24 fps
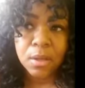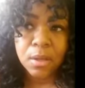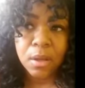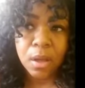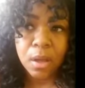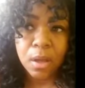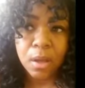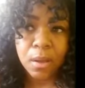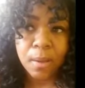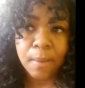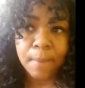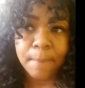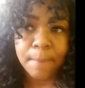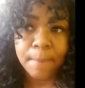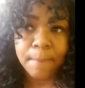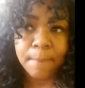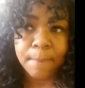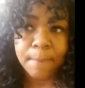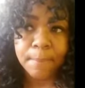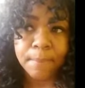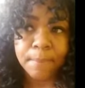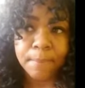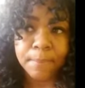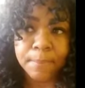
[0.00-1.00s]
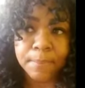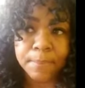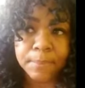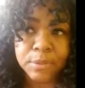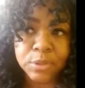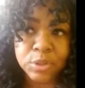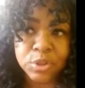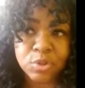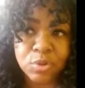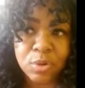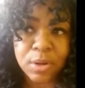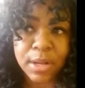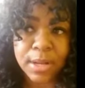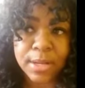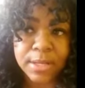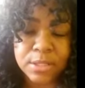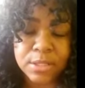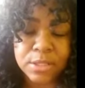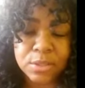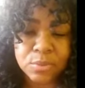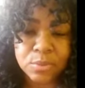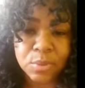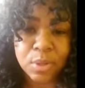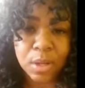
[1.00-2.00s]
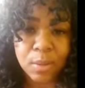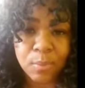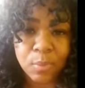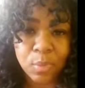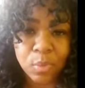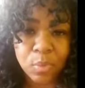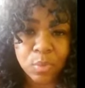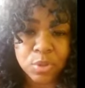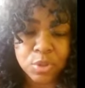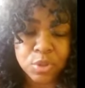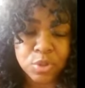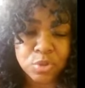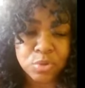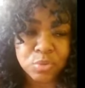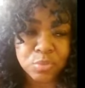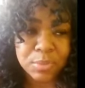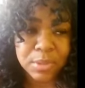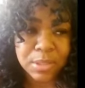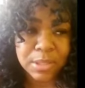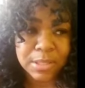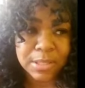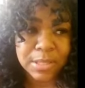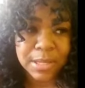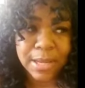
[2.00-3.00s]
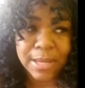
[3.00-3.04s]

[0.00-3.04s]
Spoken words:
tried to come on to me,